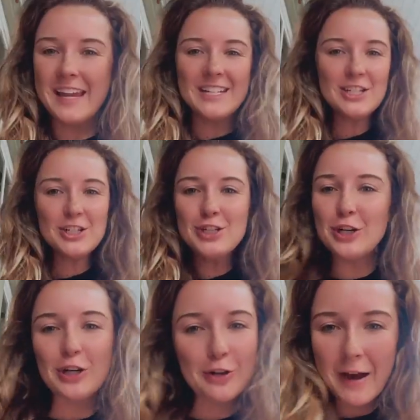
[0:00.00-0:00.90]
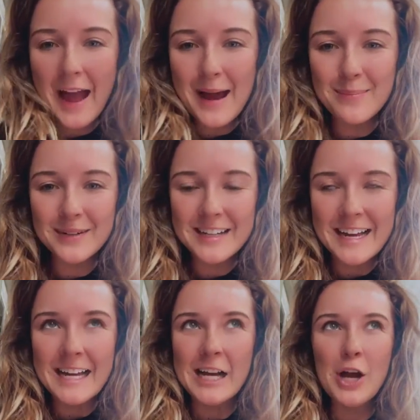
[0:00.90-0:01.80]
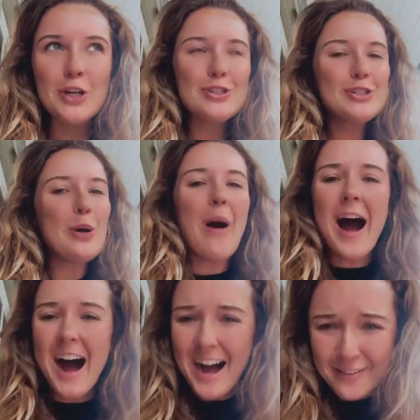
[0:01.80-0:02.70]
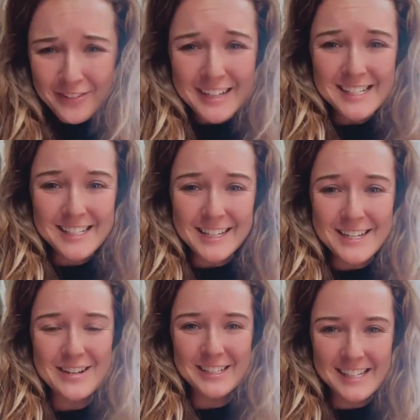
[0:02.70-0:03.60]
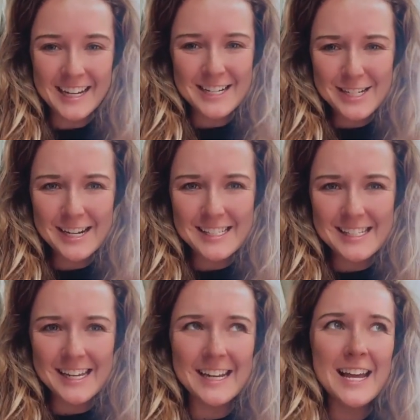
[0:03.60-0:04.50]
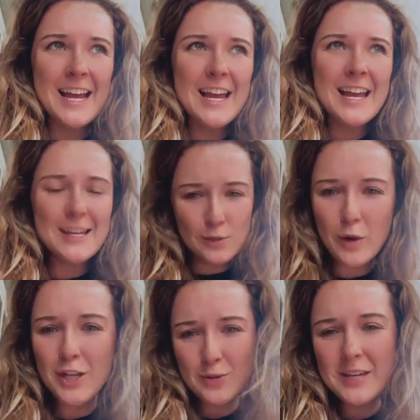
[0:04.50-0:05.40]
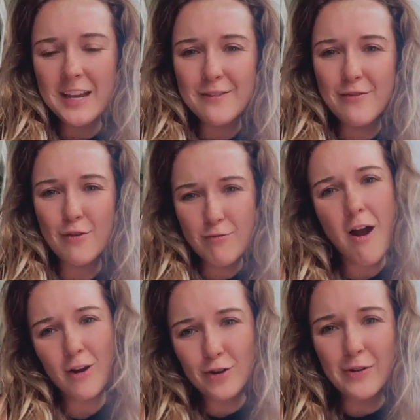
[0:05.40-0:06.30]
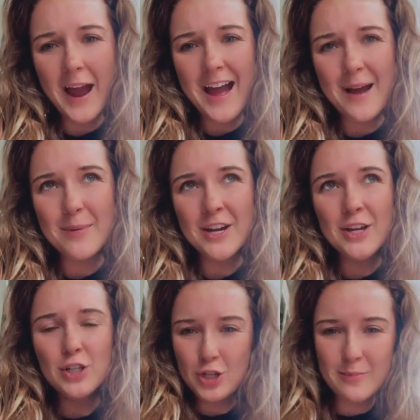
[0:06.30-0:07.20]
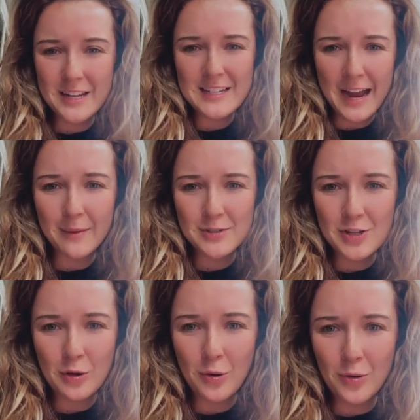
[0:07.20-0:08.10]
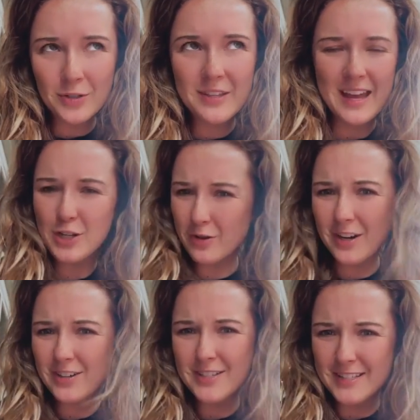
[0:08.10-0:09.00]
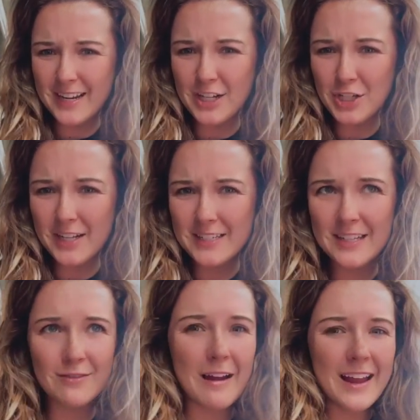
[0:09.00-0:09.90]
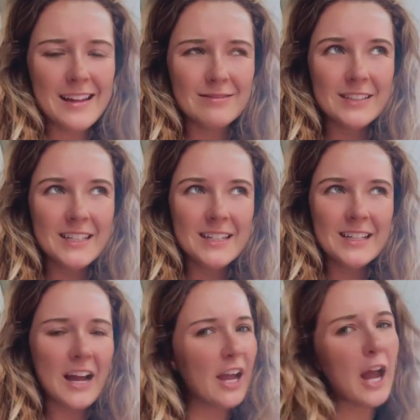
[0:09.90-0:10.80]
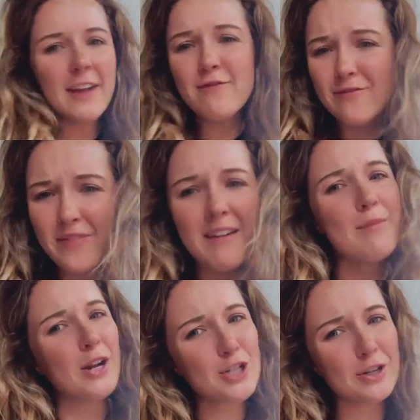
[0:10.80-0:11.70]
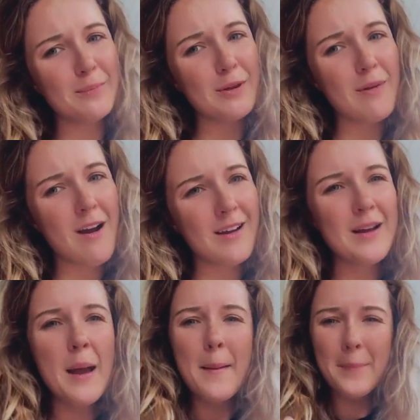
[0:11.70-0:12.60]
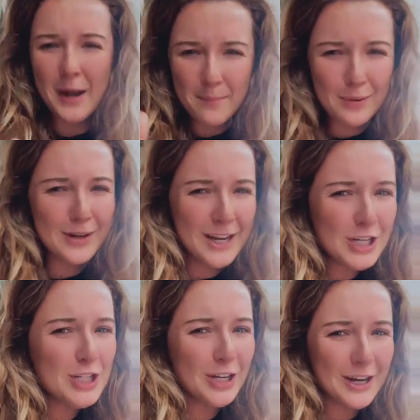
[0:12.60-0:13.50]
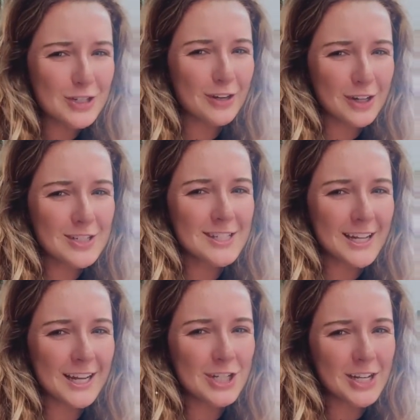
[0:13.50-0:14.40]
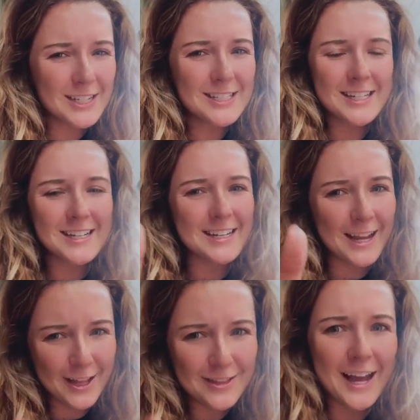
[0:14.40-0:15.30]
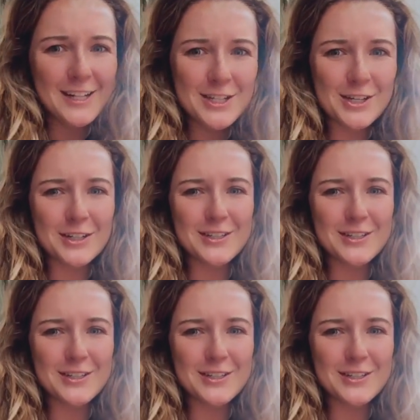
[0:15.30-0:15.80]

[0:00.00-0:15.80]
cancers, you're a crab. So obviously your second chance scene is when you give the wrong crab too many times to halt. That triggers a second chance scene, right? I, I, very much could be wrong, but I'm pretty sure it triggers a second chance scene, and that's